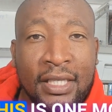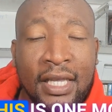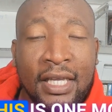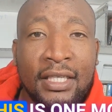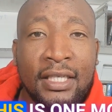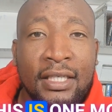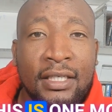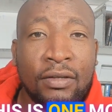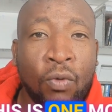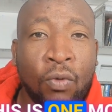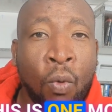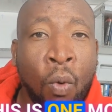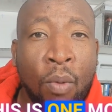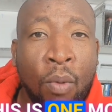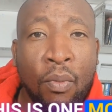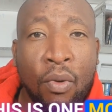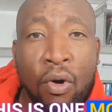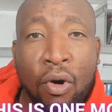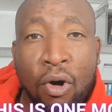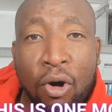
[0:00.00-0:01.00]
This is a
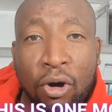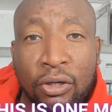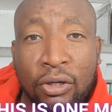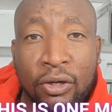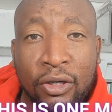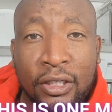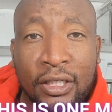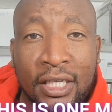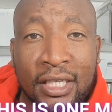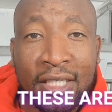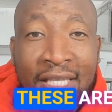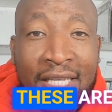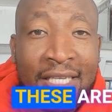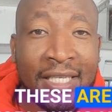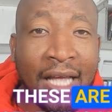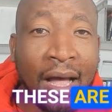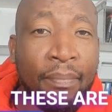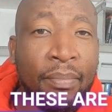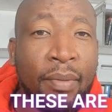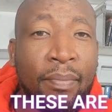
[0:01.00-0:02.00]
warm or hot audience.
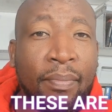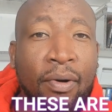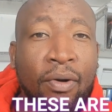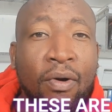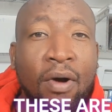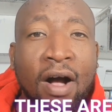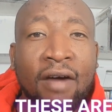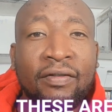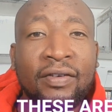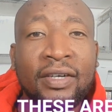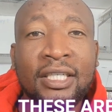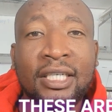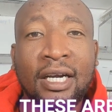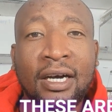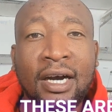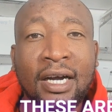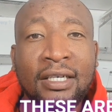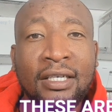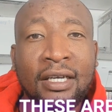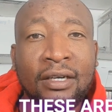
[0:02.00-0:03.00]
These are people who have
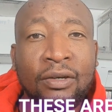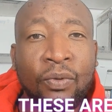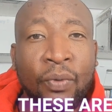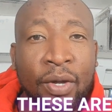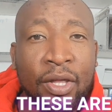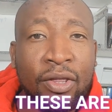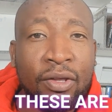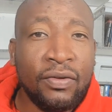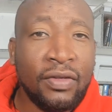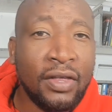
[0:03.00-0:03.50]
interacted with you.